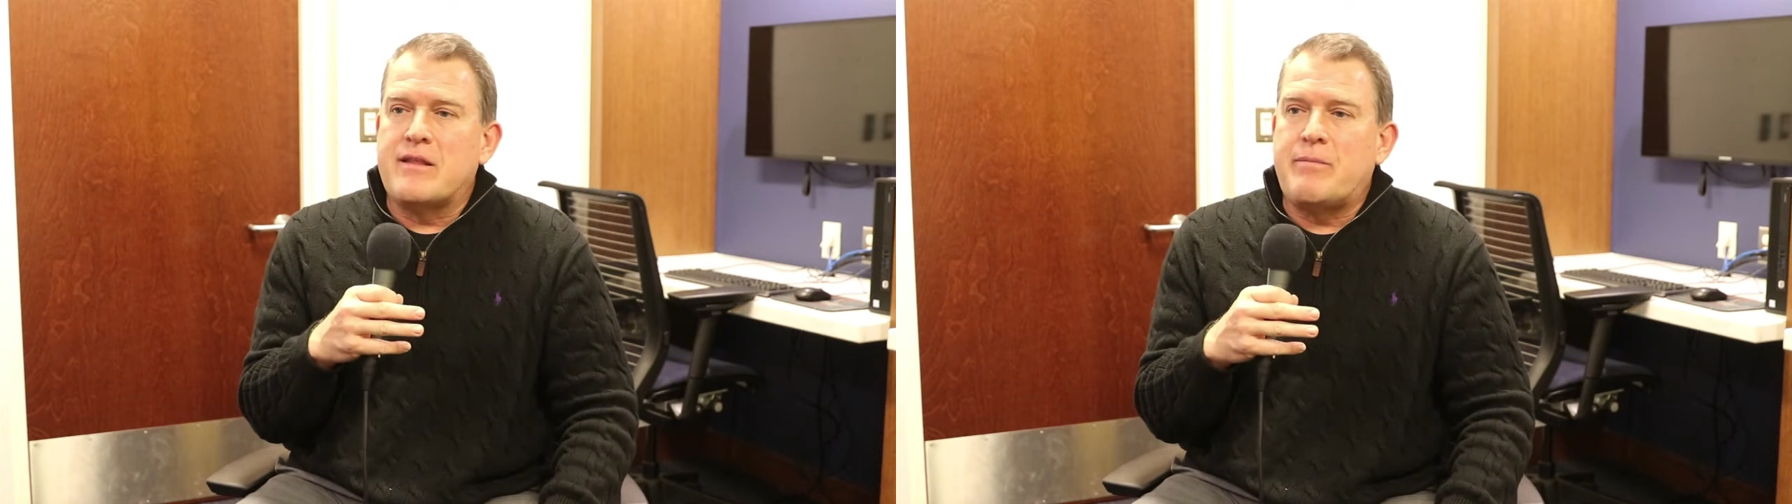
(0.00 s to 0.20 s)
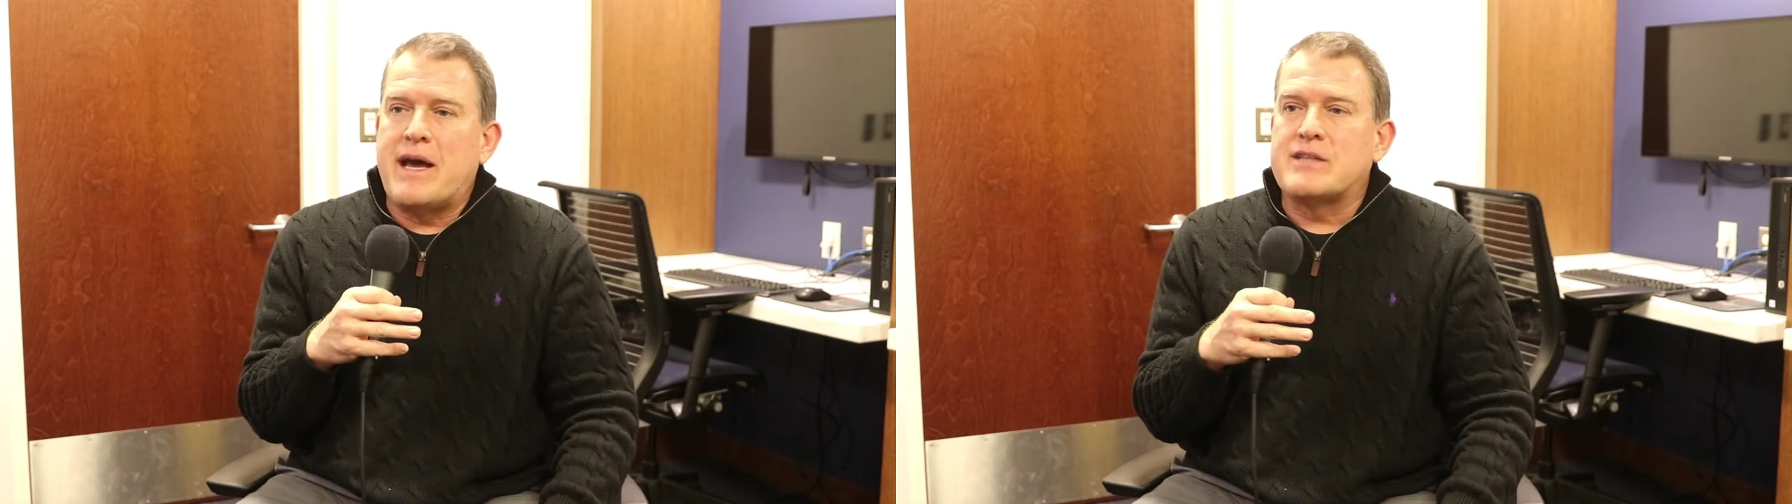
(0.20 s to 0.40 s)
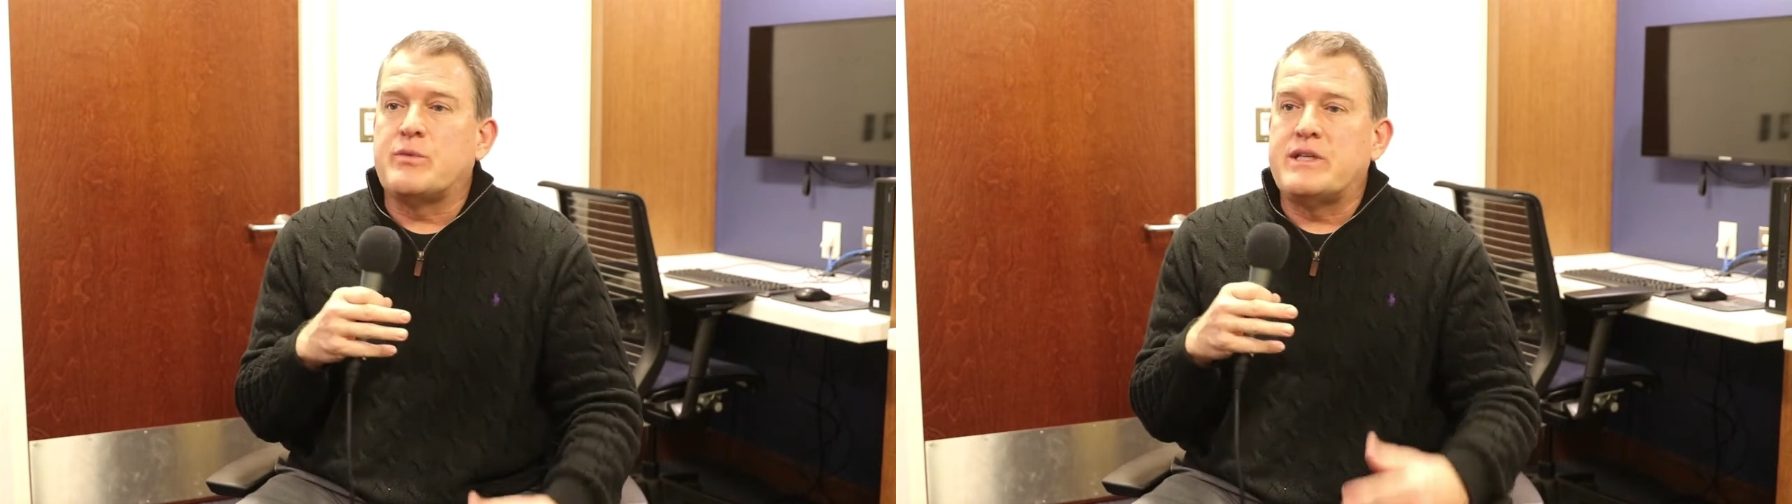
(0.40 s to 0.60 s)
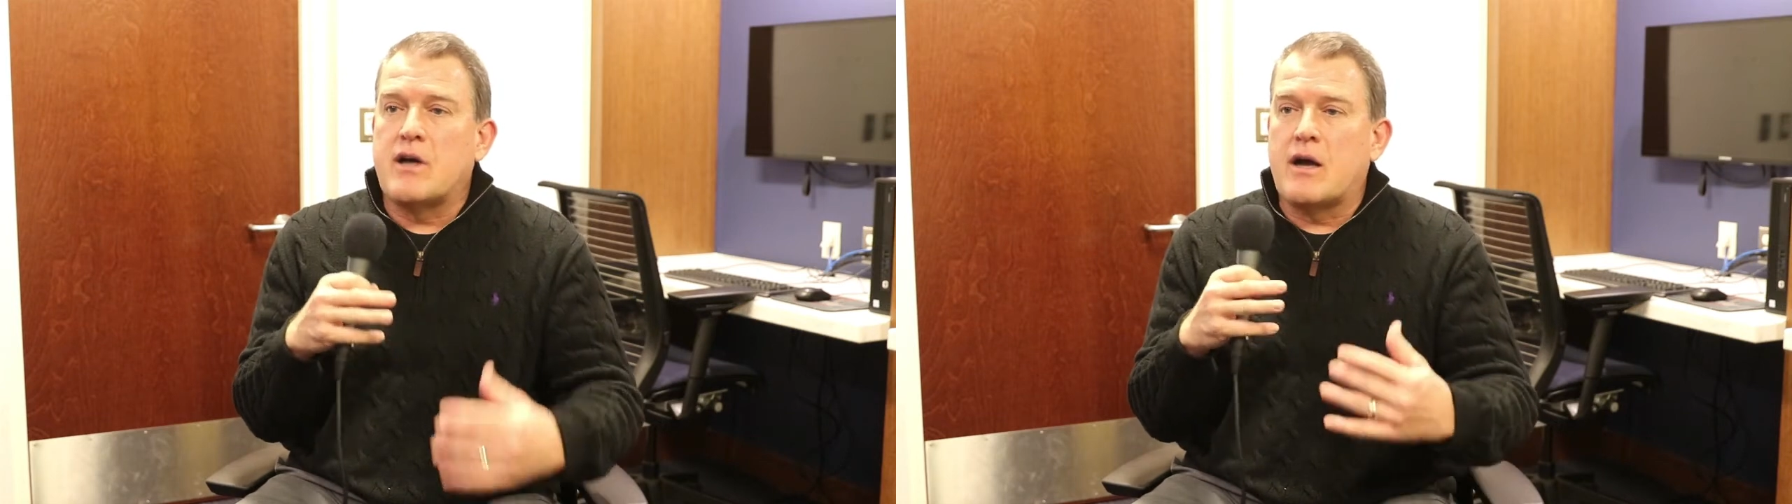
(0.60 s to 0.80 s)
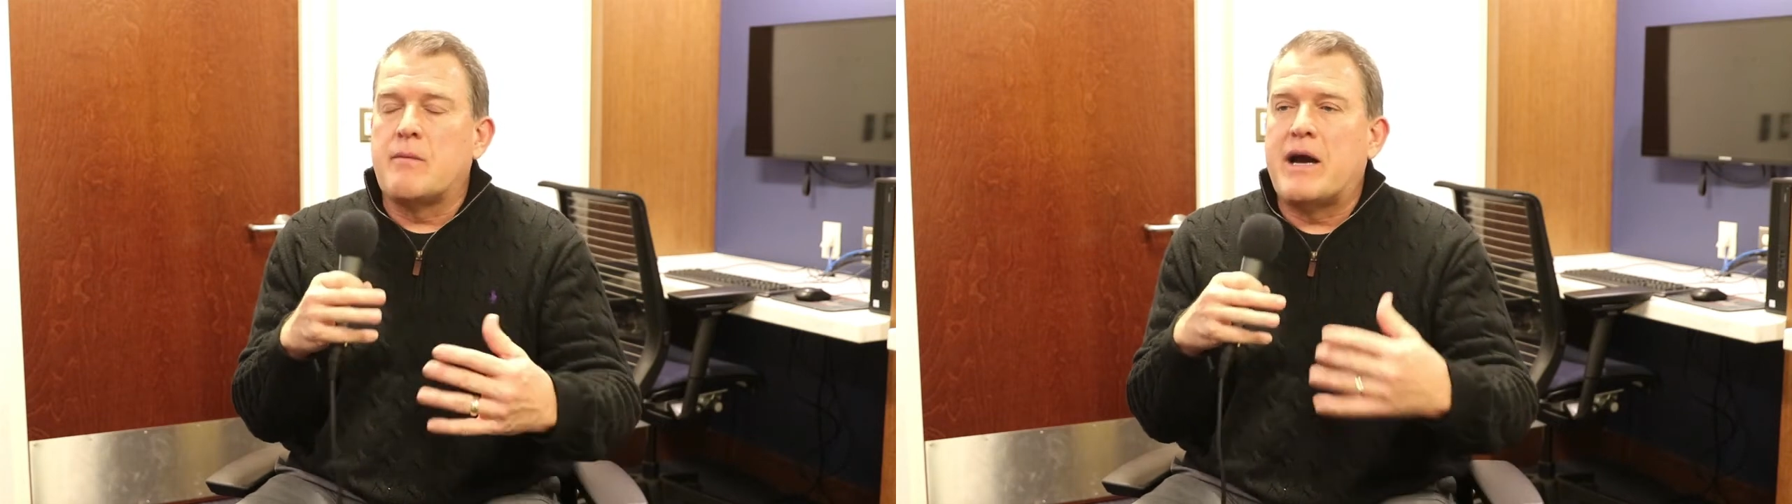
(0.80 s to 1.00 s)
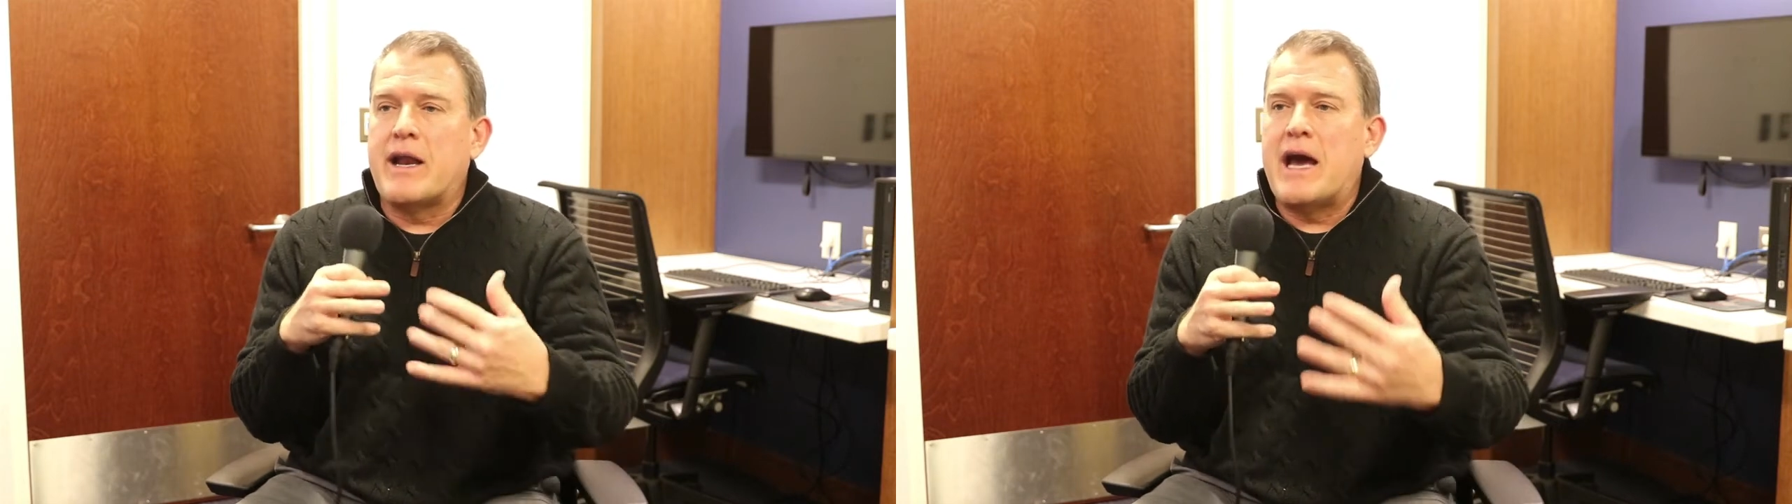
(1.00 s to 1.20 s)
the past. We talk about